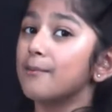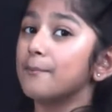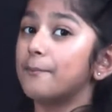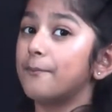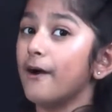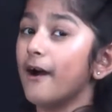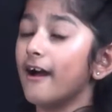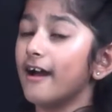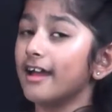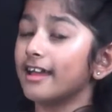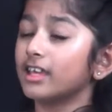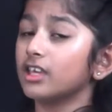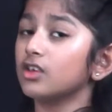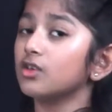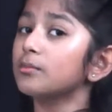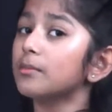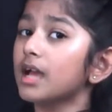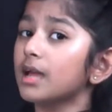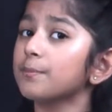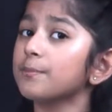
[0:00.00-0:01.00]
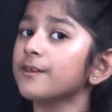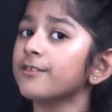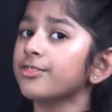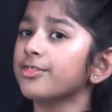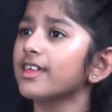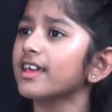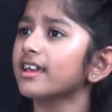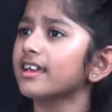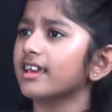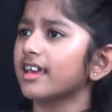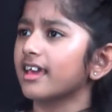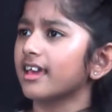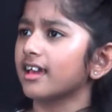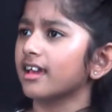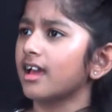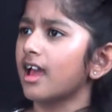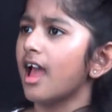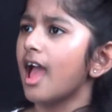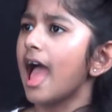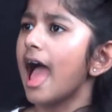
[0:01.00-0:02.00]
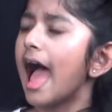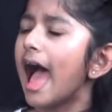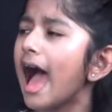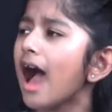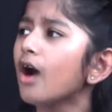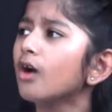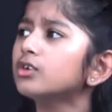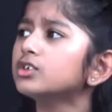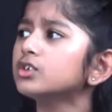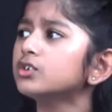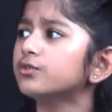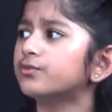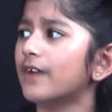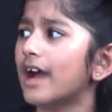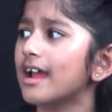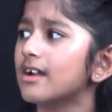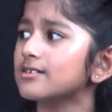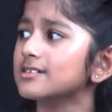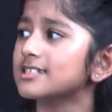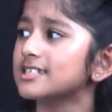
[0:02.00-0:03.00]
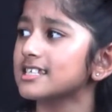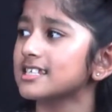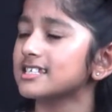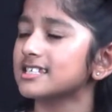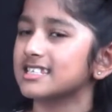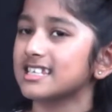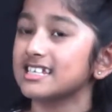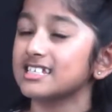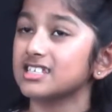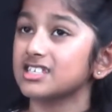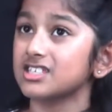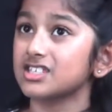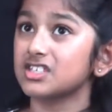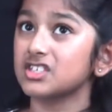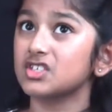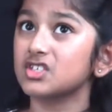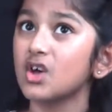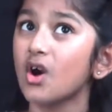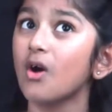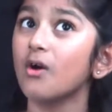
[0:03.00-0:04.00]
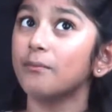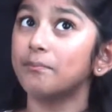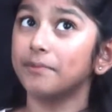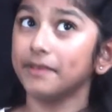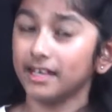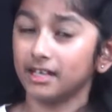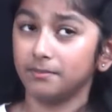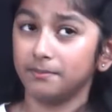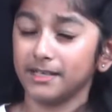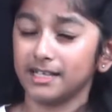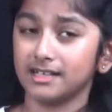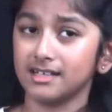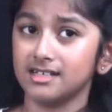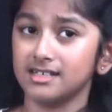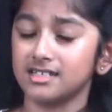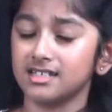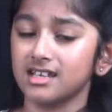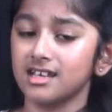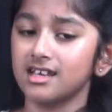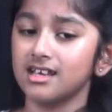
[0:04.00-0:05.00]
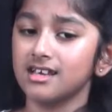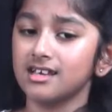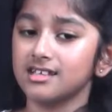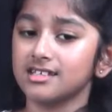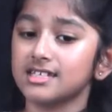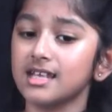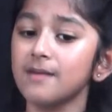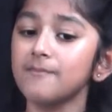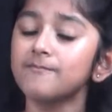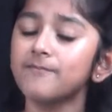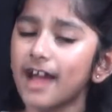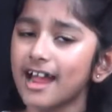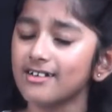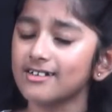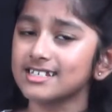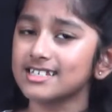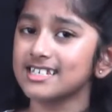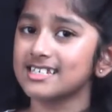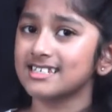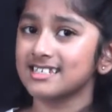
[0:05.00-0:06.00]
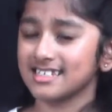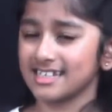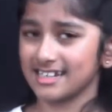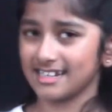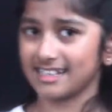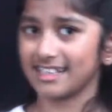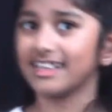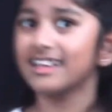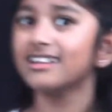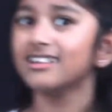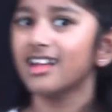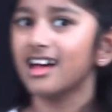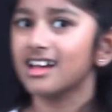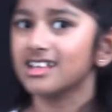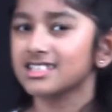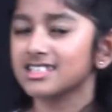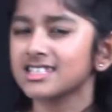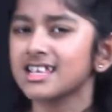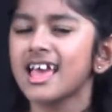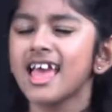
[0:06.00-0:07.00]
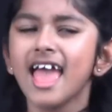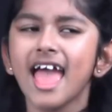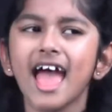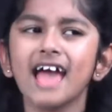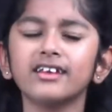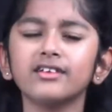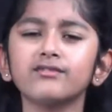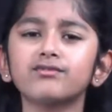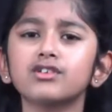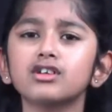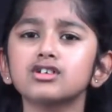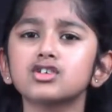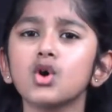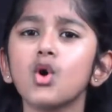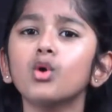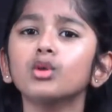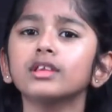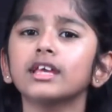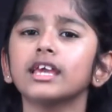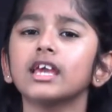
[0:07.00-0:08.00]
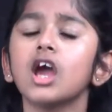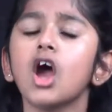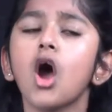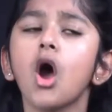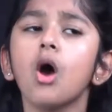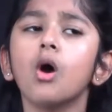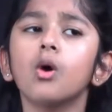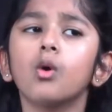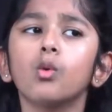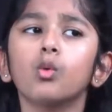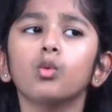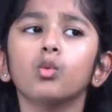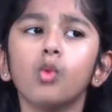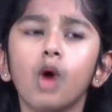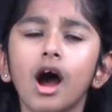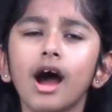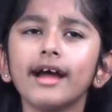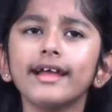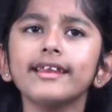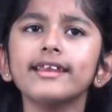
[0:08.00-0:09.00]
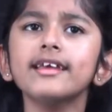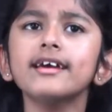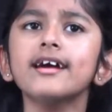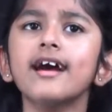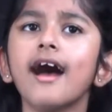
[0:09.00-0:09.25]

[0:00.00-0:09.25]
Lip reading: But you might be thinking, how do viruses get so big? Because some viruses can kill us. And if there's only one